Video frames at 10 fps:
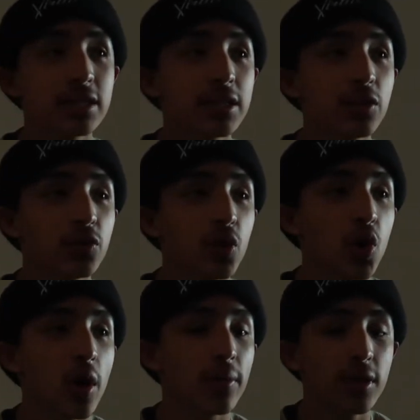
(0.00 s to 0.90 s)
thing you
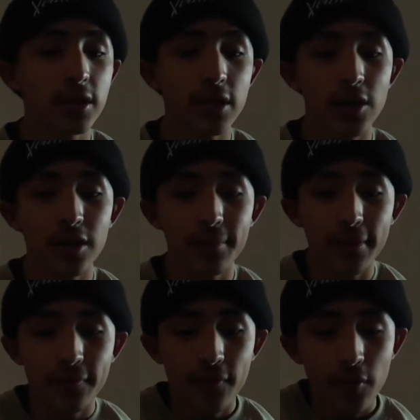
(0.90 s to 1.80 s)
know, I'm looking down at
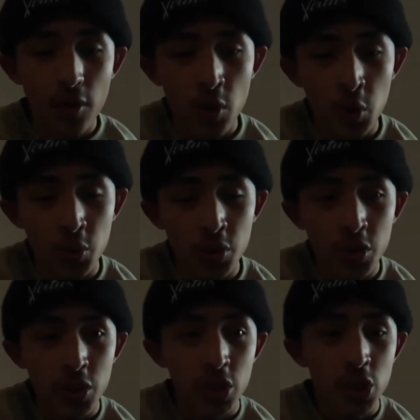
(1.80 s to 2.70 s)
my phone,
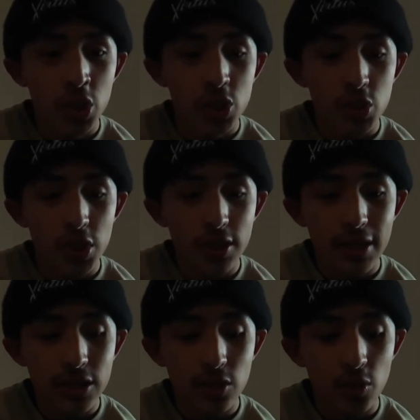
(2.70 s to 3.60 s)
trying to
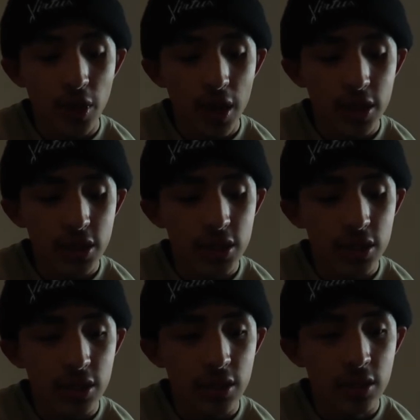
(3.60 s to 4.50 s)
get the
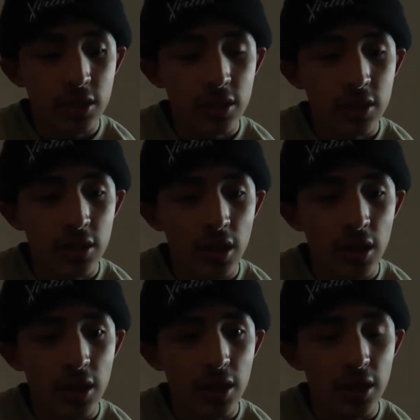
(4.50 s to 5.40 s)
location,
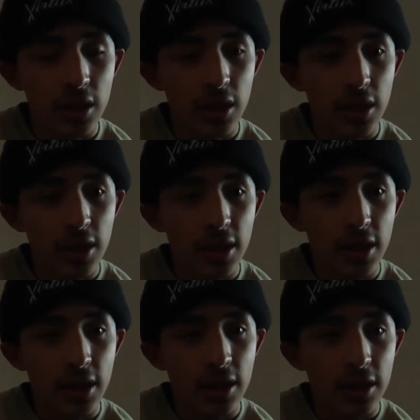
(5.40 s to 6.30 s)

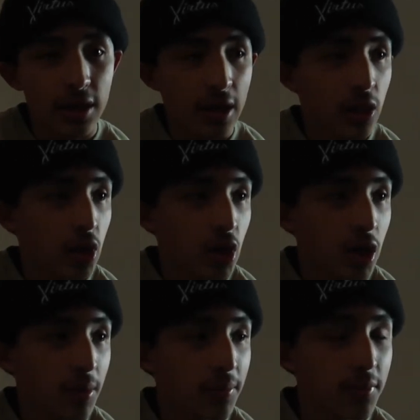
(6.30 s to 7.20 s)
and I look
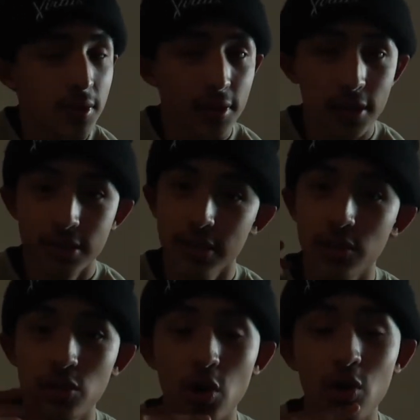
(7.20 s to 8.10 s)
up. Next thing
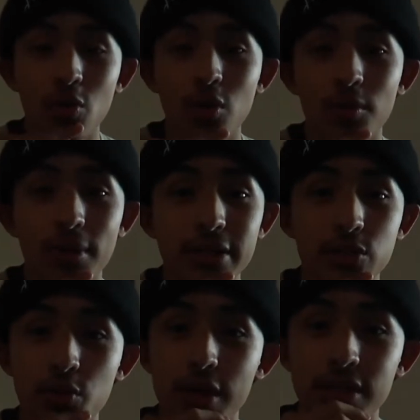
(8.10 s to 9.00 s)
you know, my
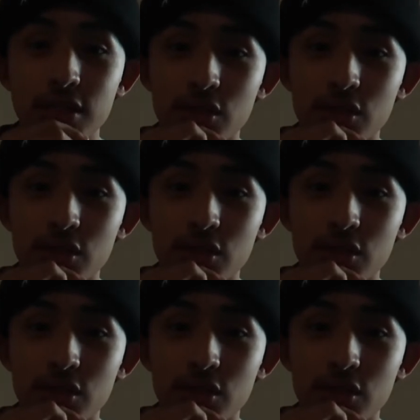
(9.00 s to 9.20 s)
suitcase is